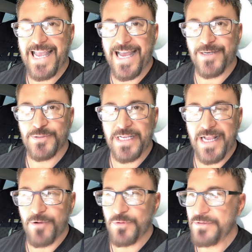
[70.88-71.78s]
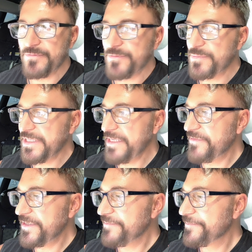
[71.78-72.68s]
don't think I would believe
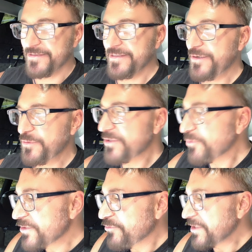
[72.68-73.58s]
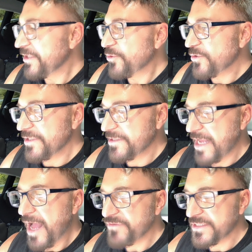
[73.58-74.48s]
it. You know, what's really cool is,
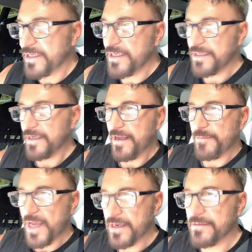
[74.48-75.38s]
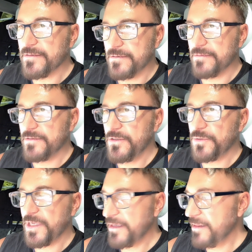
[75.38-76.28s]
obviously I'm not
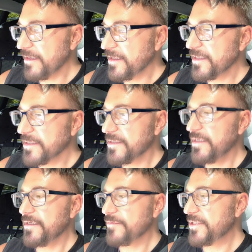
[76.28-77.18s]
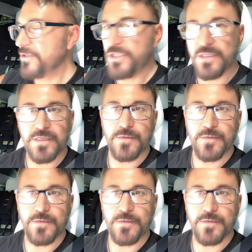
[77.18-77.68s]
doing anything here and I'm just chilling.